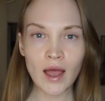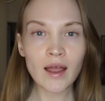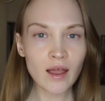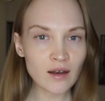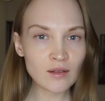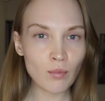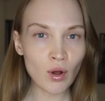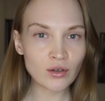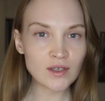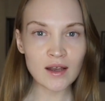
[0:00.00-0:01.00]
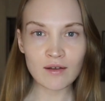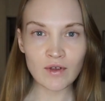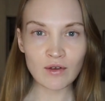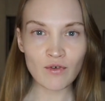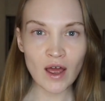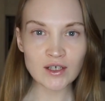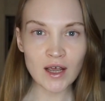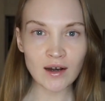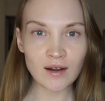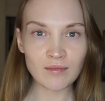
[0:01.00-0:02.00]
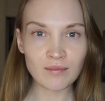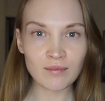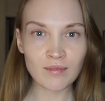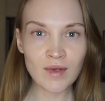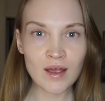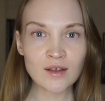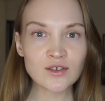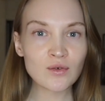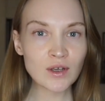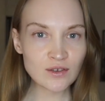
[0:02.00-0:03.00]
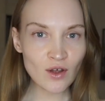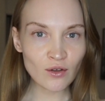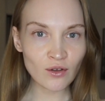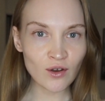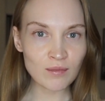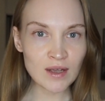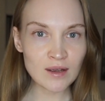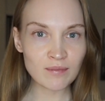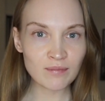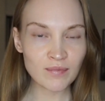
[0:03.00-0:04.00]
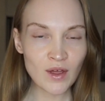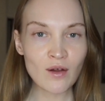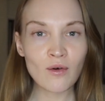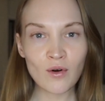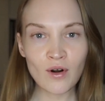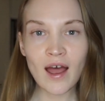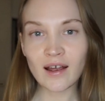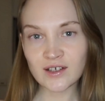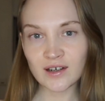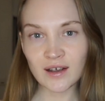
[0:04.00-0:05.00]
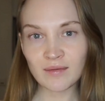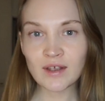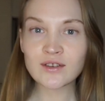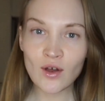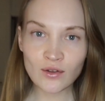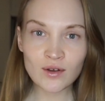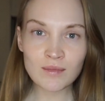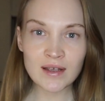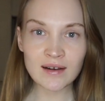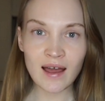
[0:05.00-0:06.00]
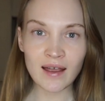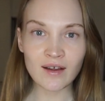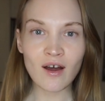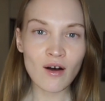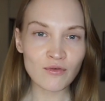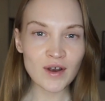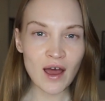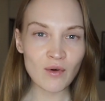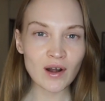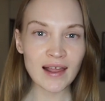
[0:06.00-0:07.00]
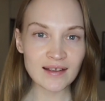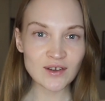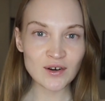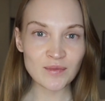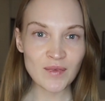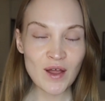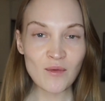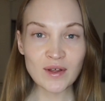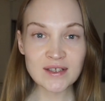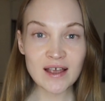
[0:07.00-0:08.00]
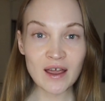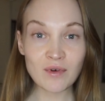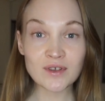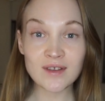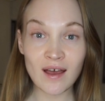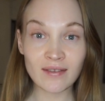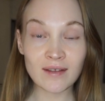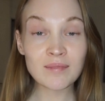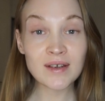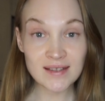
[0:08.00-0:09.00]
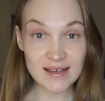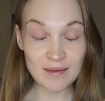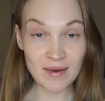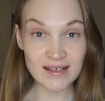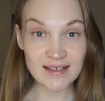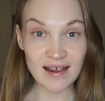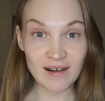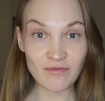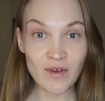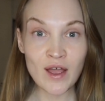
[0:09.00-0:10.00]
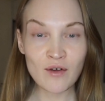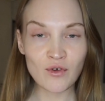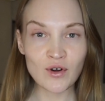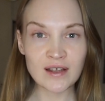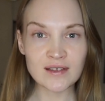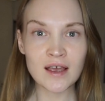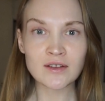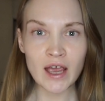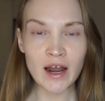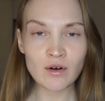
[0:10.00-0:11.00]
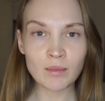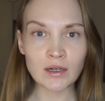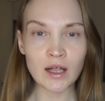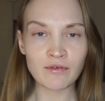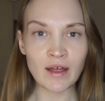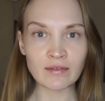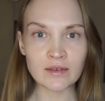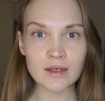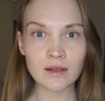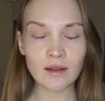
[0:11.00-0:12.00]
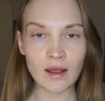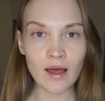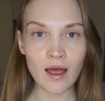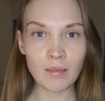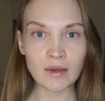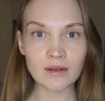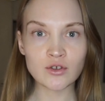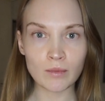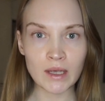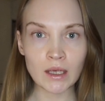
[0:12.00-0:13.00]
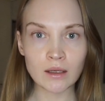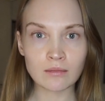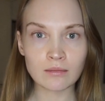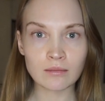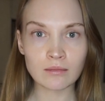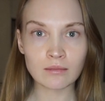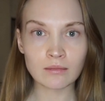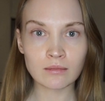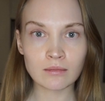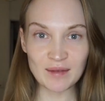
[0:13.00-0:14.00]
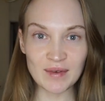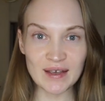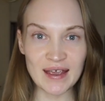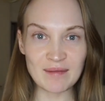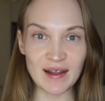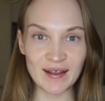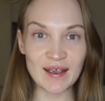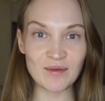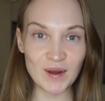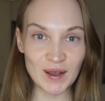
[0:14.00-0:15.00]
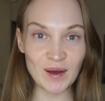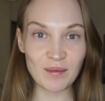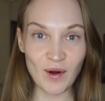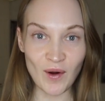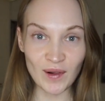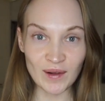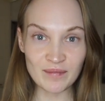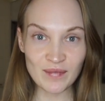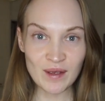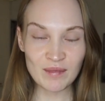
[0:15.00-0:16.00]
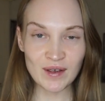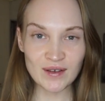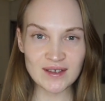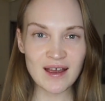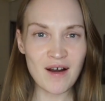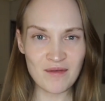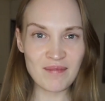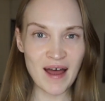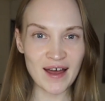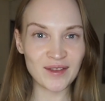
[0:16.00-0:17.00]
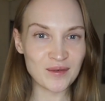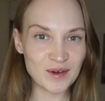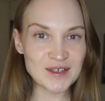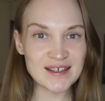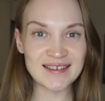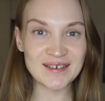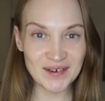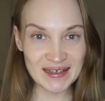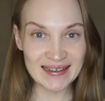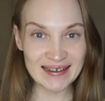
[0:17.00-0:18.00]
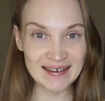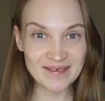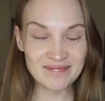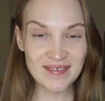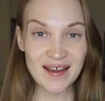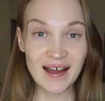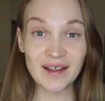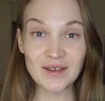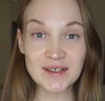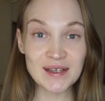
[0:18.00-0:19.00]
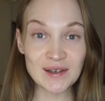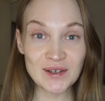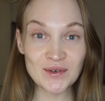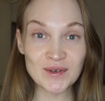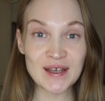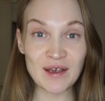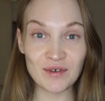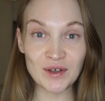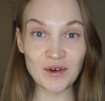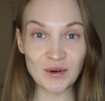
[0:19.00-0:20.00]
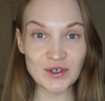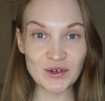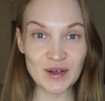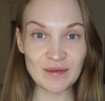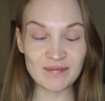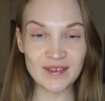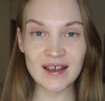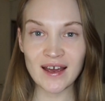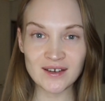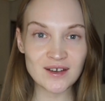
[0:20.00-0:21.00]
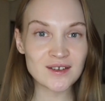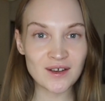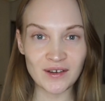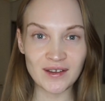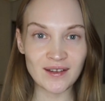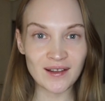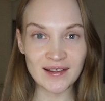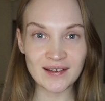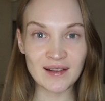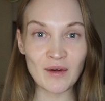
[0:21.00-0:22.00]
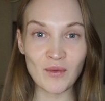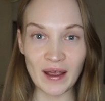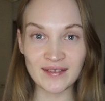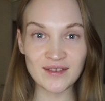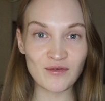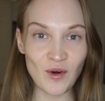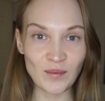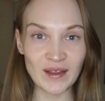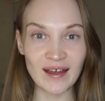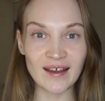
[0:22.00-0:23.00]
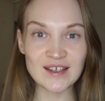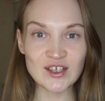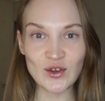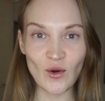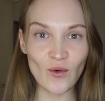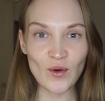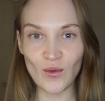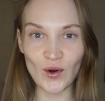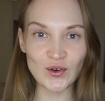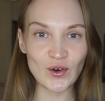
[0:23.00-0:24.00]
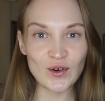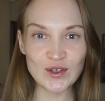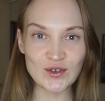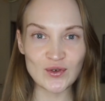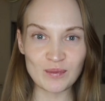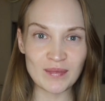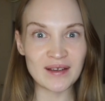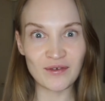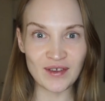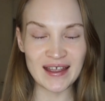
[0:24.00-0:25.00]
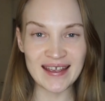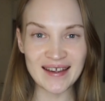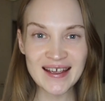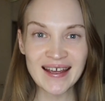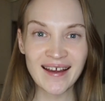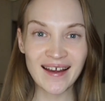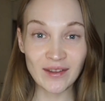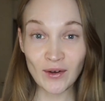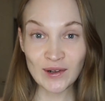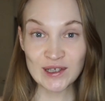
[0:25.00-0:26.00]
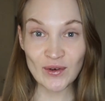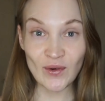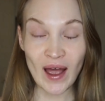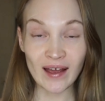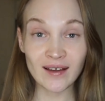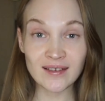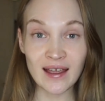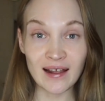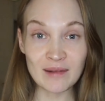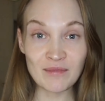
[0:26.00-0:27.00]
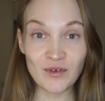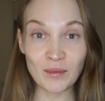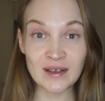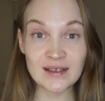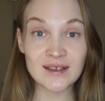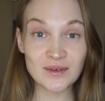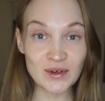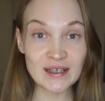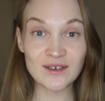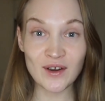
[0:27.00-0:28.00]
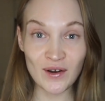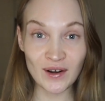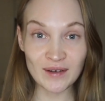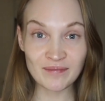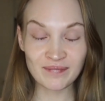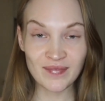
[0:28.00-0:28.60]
I hadn't bought anything fragile. So it dawned on me. Or actually, it dawned on me like half an hour later, once I was done pitying myself for this terrible event that had happened to me. The situation became like a wake-up call, because how bad was it really? I could still use every grocery. They had just gotten a little wet from the snow water soupy thing and also I got help from this sweet girl.